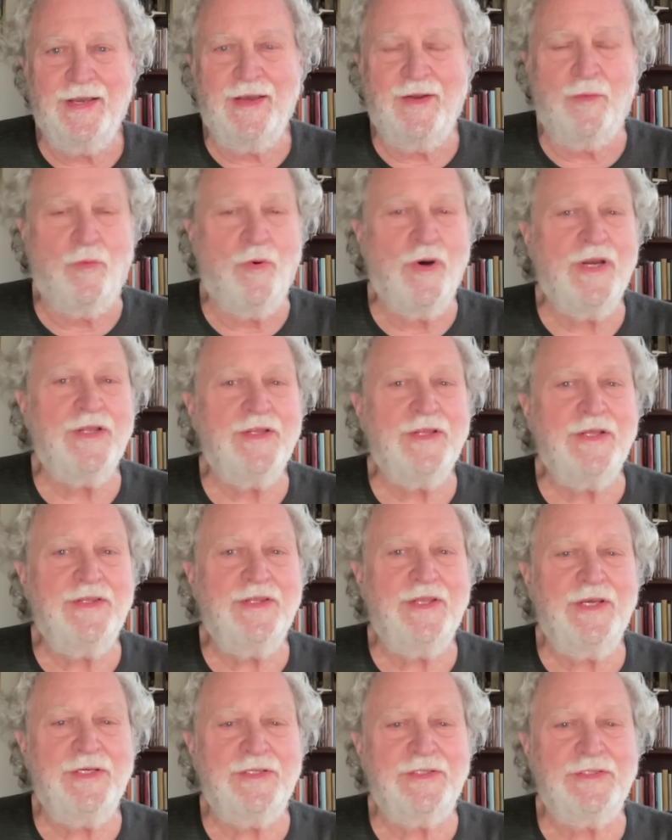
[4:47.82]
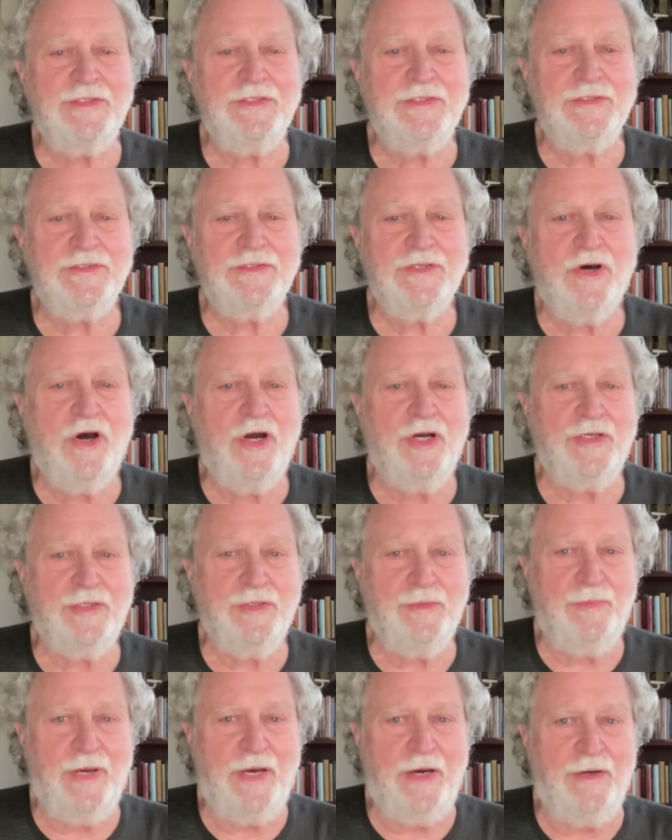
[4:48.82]
And one of the things
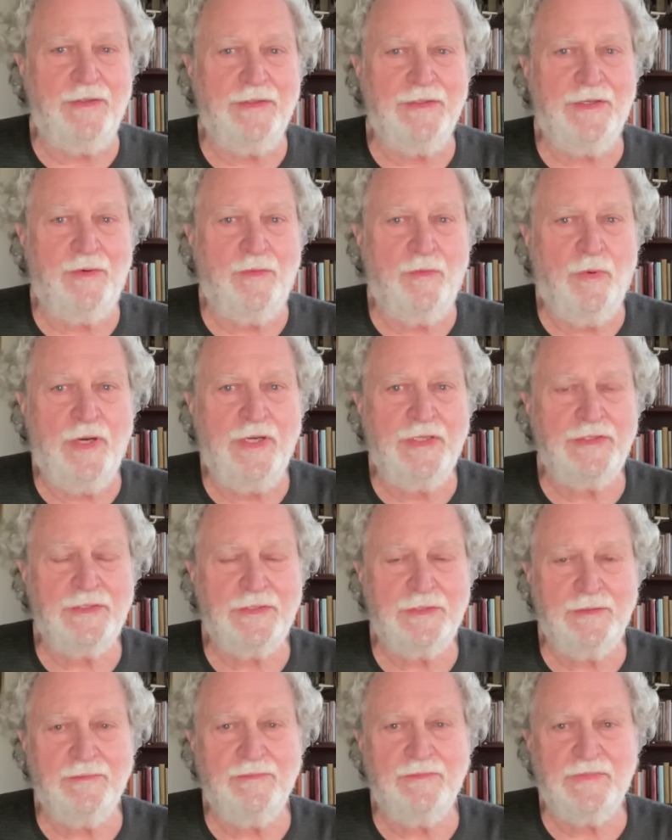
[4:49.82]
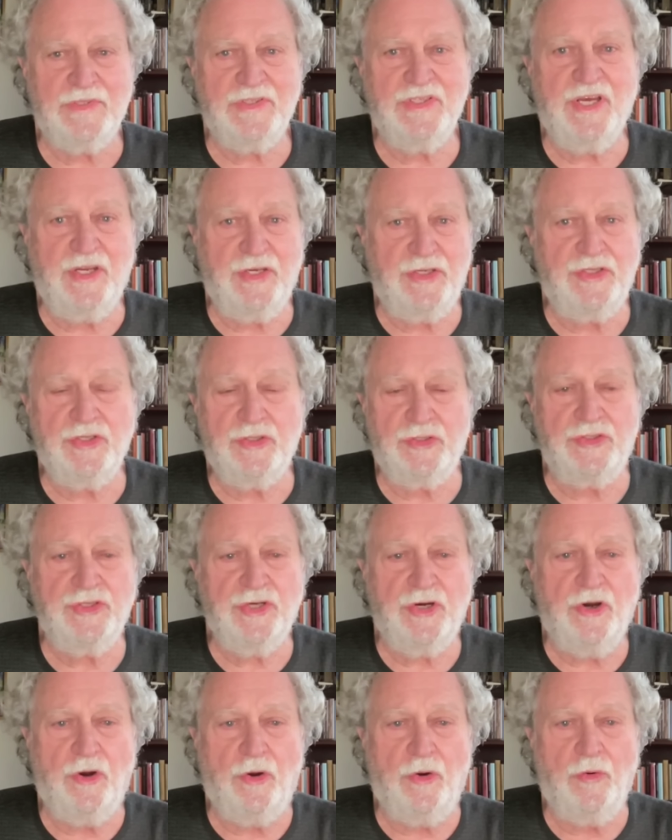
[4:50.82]
talked about that Wes said to
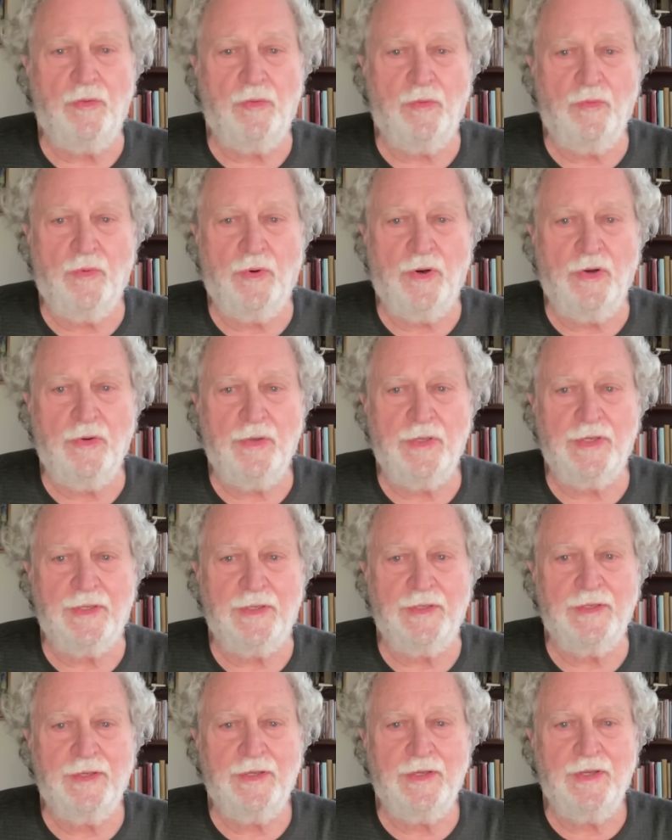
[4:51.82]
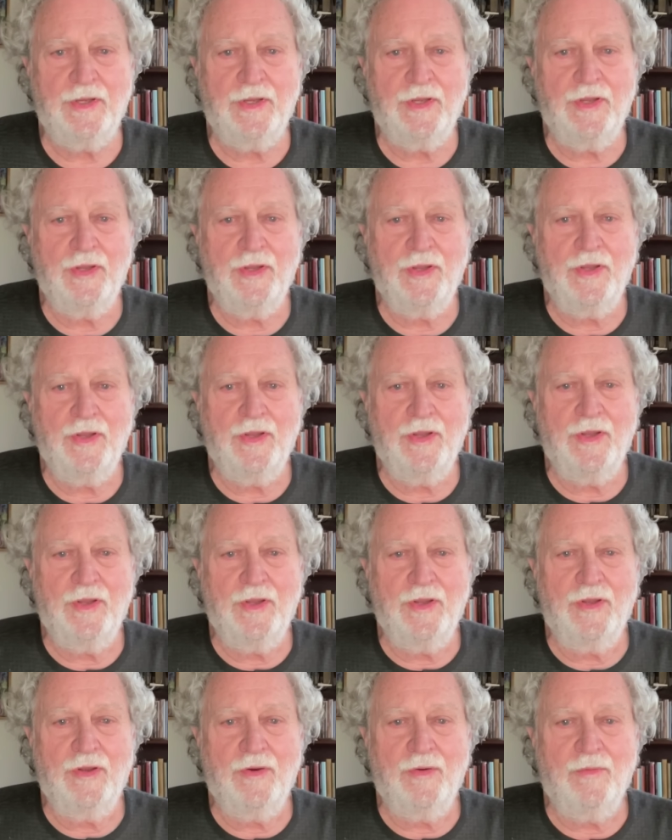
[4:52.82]
Joe Rogan
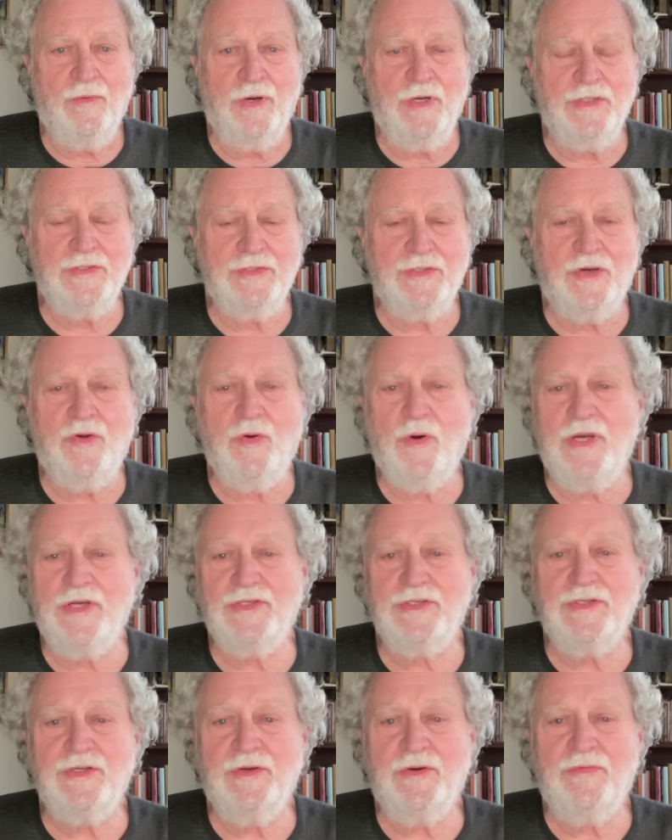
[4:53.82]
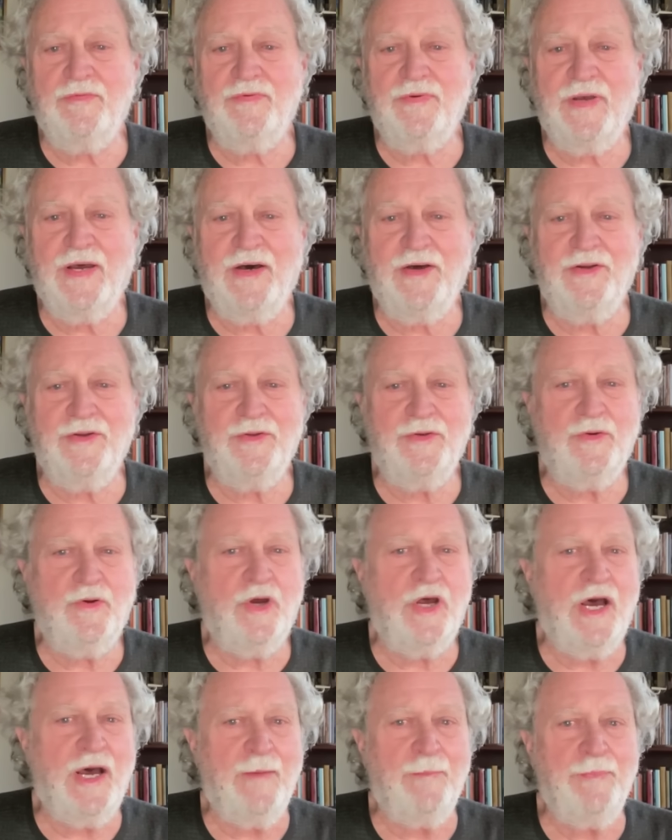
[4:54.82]
was the question of how did
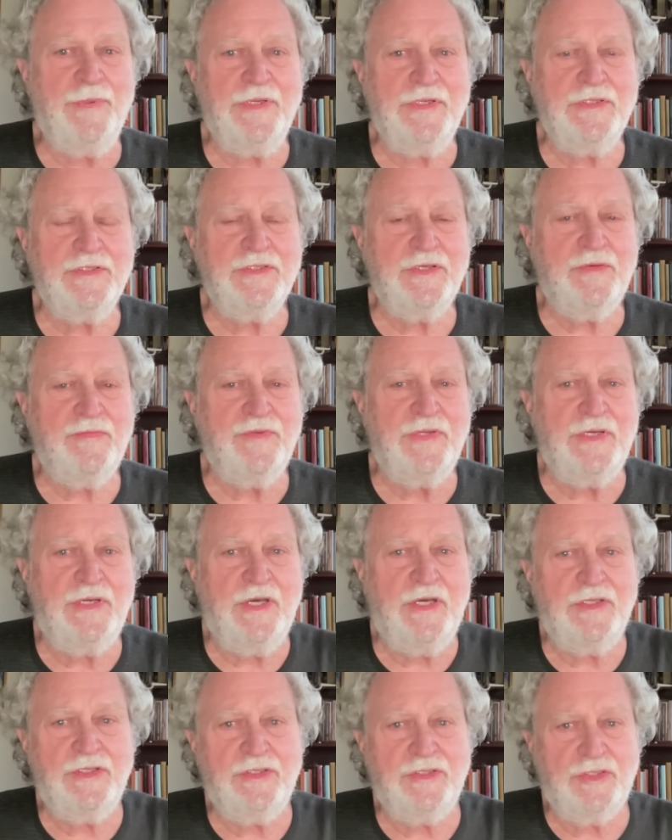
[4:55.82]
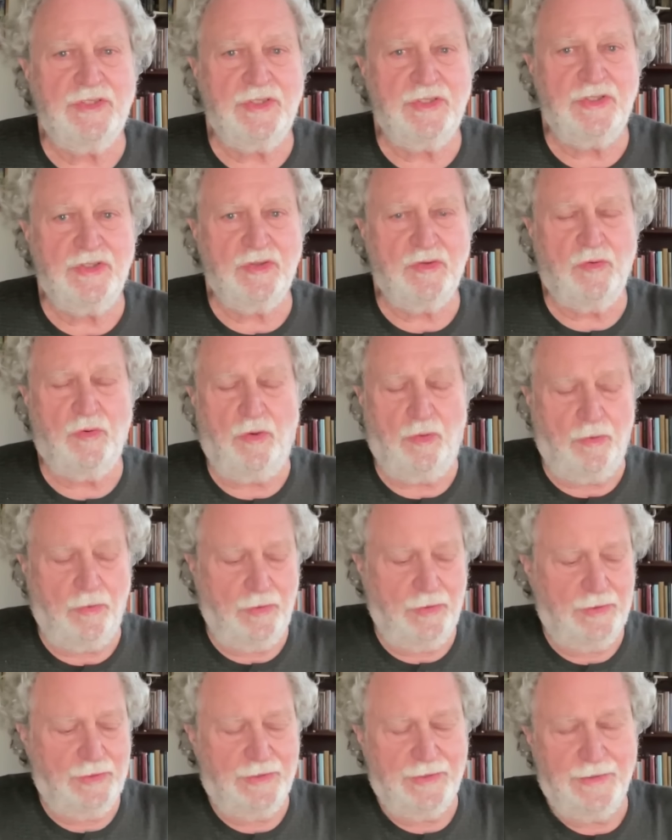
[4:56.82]
copies of the Dead Sea
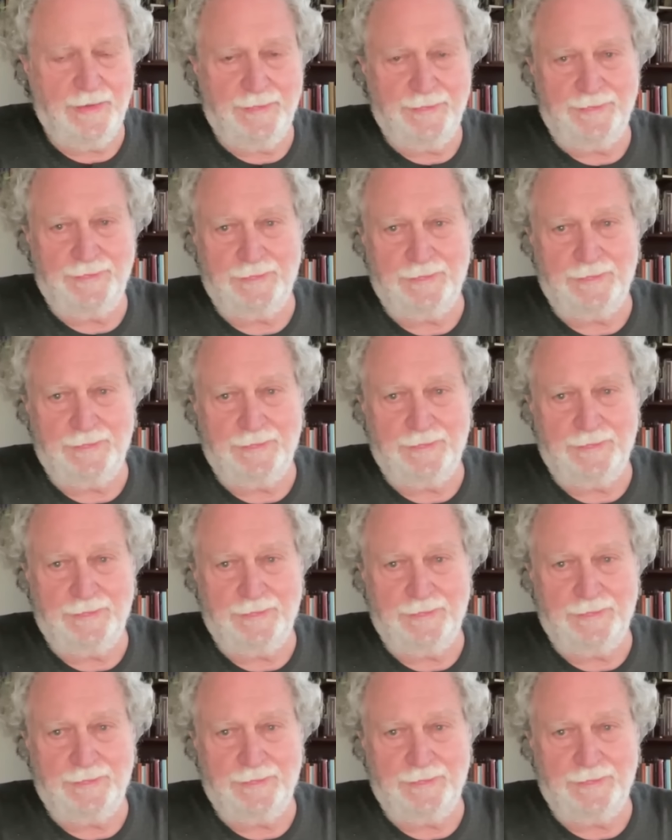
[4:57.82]
Scrolls,